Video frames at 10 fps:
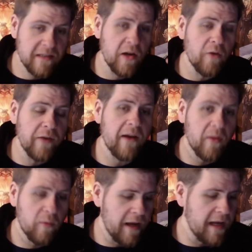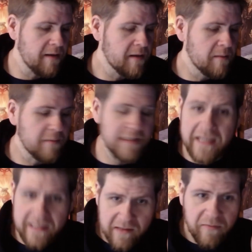go down all the way,
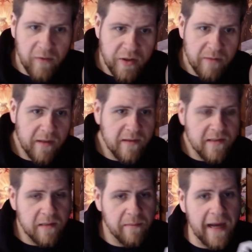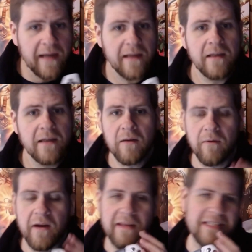besides the function buttons on the back,
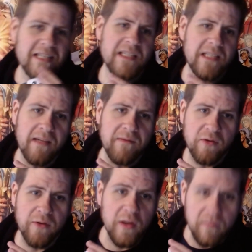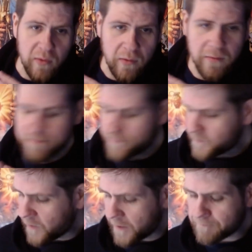right? The intensity of the trigger pull,
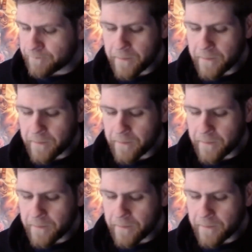right?